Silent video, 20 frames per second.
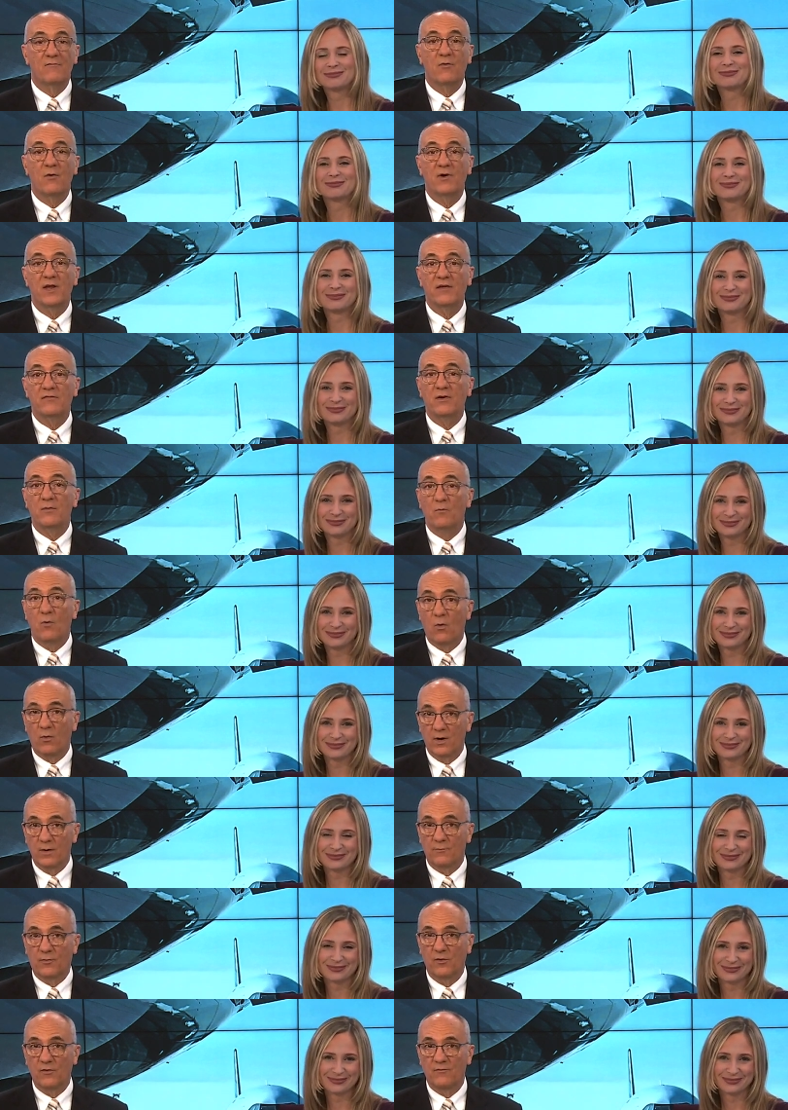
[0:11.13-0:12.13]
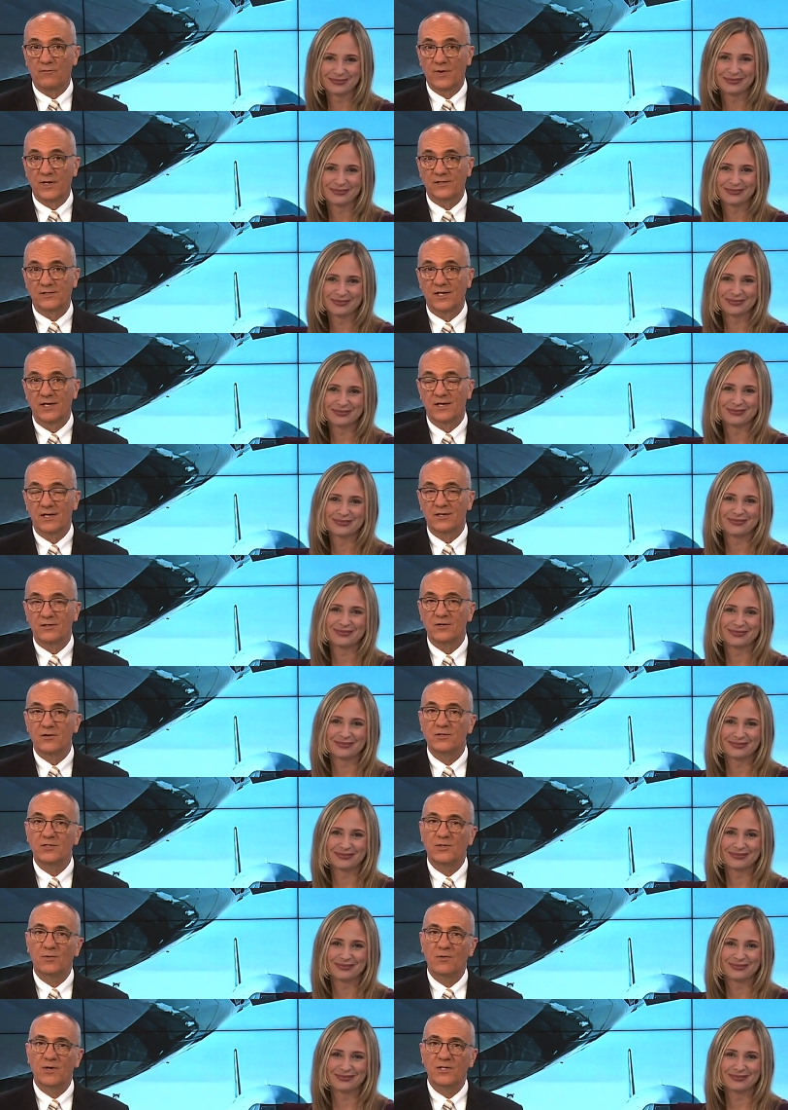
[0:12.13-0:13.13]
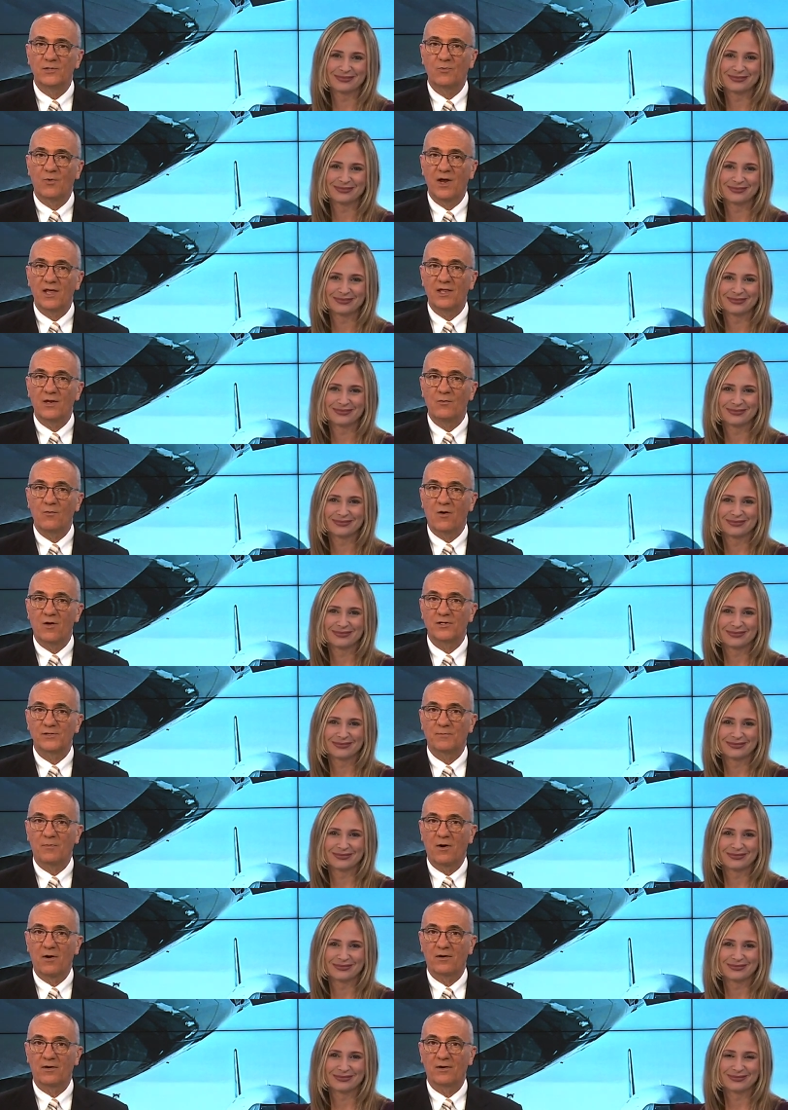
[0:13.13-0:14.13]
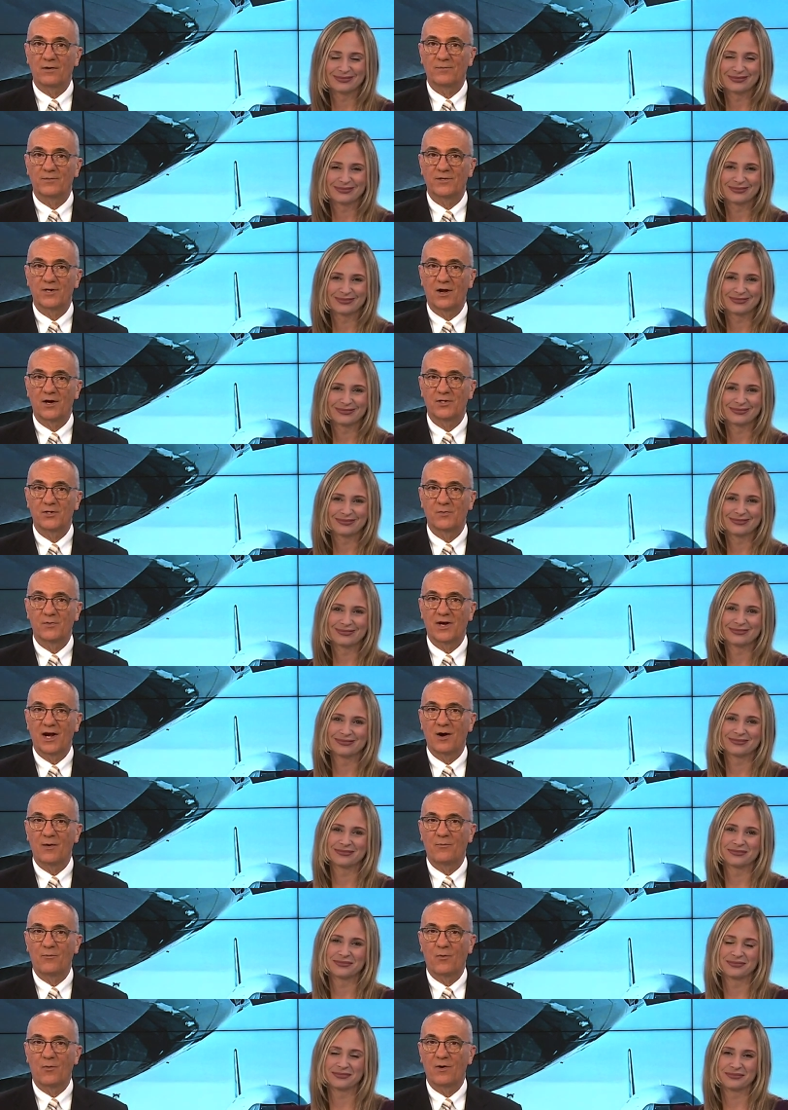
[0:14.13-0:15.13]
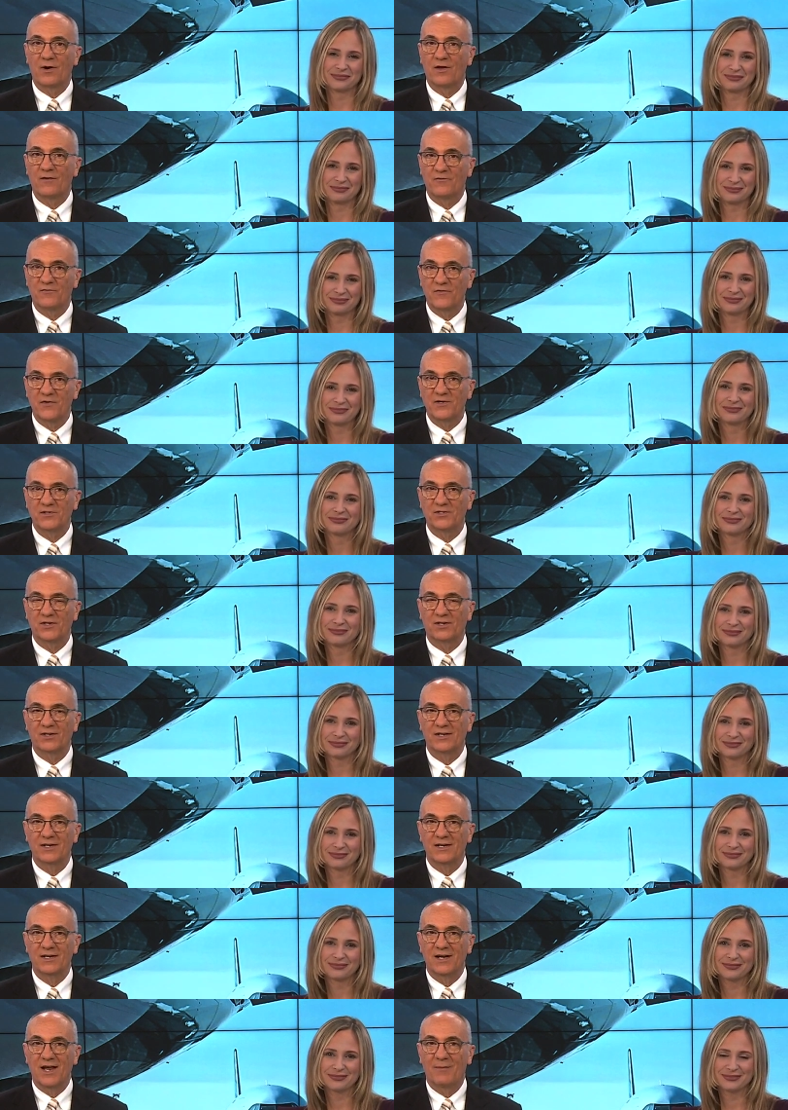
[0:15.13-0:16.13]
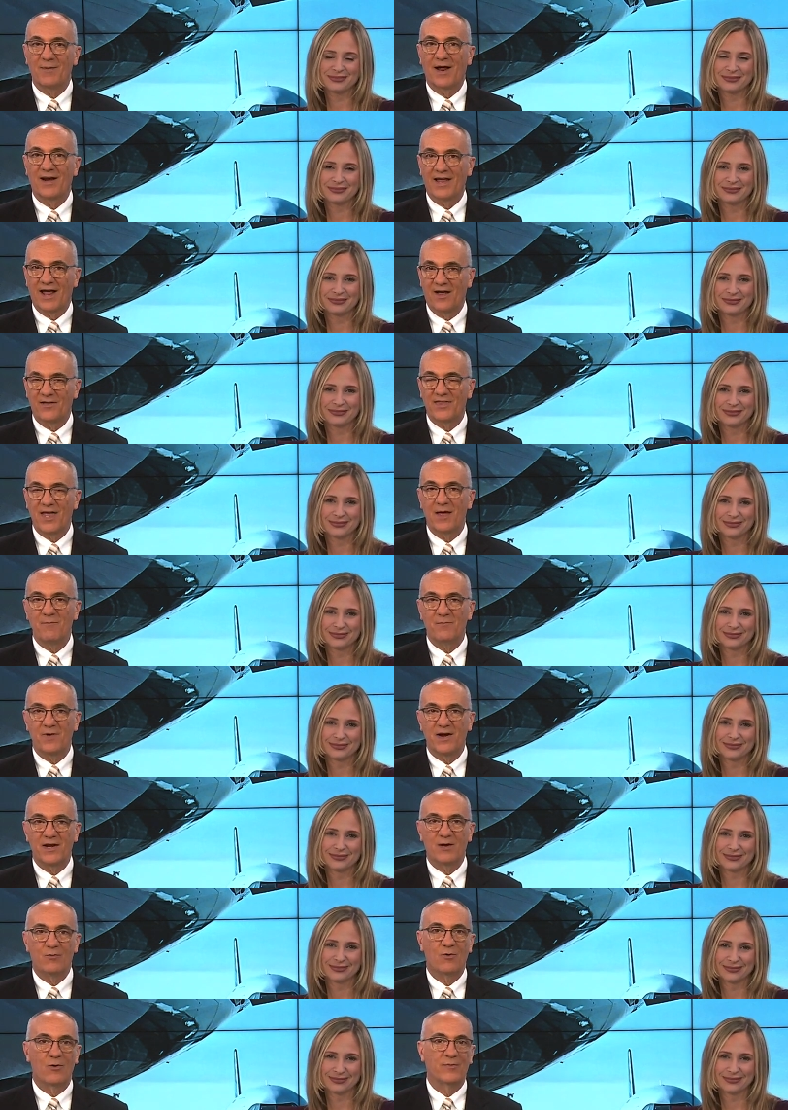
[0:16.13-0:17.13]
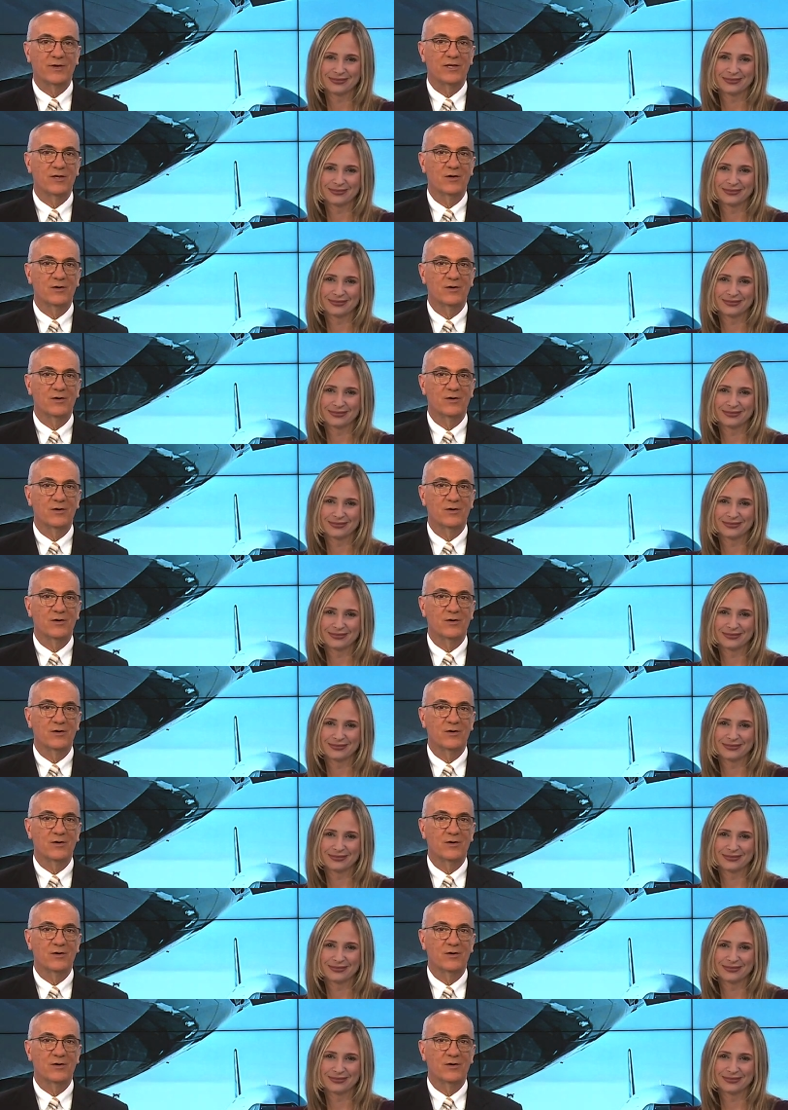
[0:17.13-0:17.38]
Speaker 1: for even more improvements. News 3's Waylon Walls Parker talked to an airport official about how that money will be